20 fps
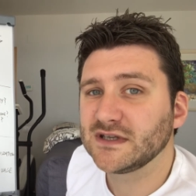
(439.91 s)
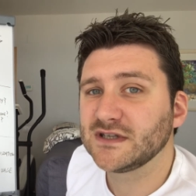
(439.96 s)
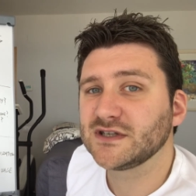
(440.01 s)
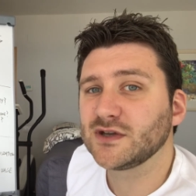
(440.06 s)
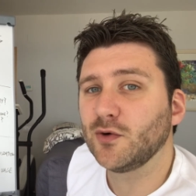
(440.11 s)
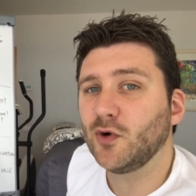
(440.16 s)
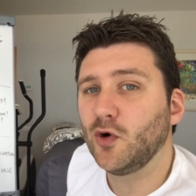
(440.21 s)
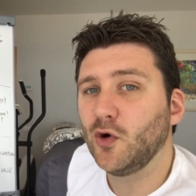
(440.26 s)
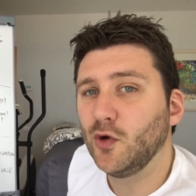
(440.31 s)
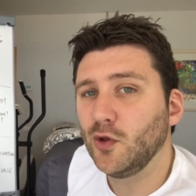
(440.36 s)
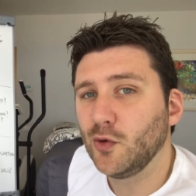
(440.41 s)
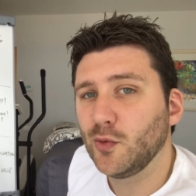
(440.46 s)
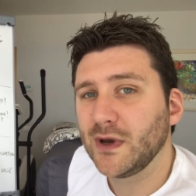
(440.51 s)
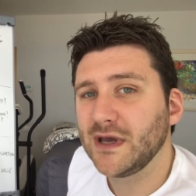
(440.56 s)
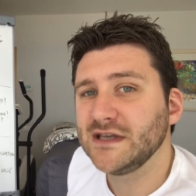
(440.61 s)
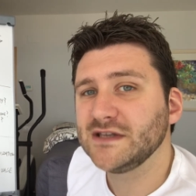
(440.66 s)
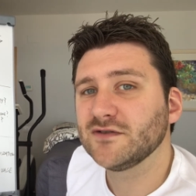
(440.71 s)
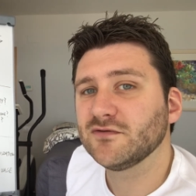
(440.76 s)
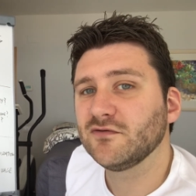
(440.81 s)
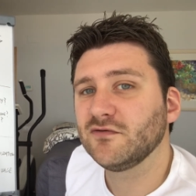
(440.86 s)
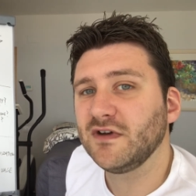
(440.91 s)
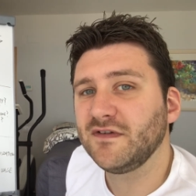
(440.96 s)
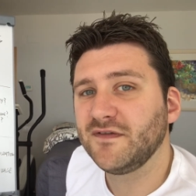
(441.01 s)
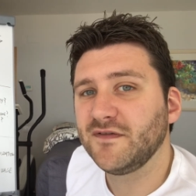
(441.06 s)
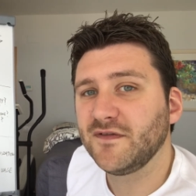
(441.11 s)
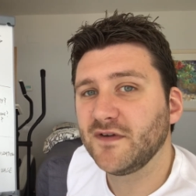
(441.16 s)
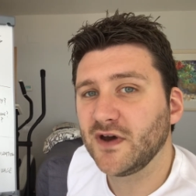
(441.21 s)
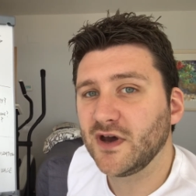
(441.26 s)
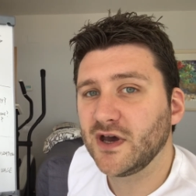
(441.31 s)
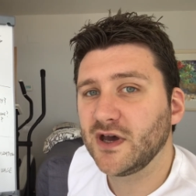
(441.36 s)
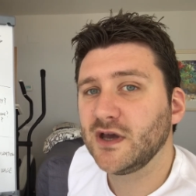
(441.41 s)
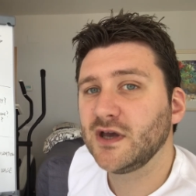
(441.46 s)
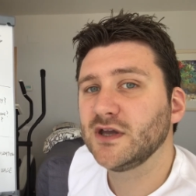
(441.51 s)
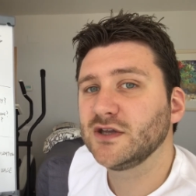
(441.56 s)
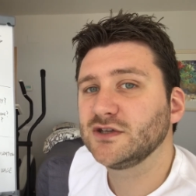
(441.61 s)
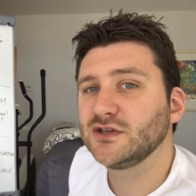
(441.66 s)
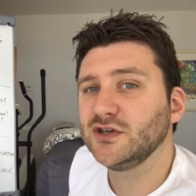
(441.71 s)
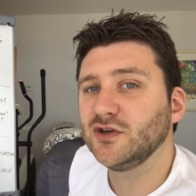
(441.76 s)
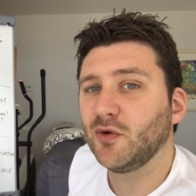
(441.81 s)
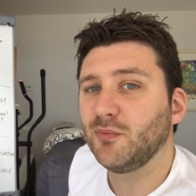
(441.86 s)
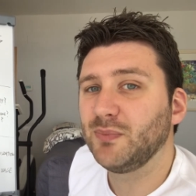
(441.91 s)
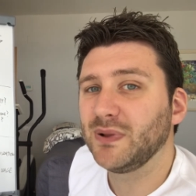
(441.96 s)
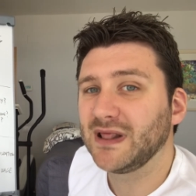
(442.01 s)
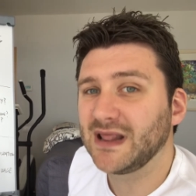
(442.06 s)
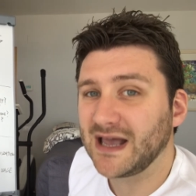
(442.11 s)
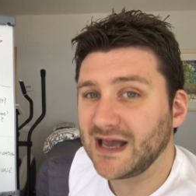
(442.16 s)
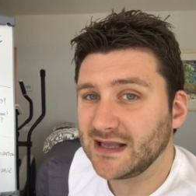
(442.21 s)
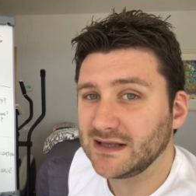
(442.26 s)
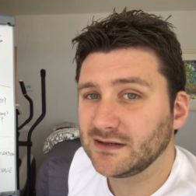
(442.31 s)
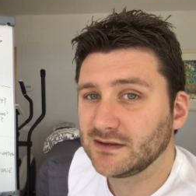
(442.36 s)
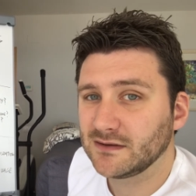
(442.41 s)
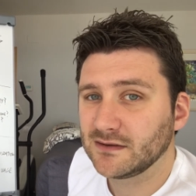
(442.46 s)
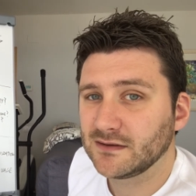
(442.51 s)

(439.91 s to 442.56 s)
So always refer to your plan.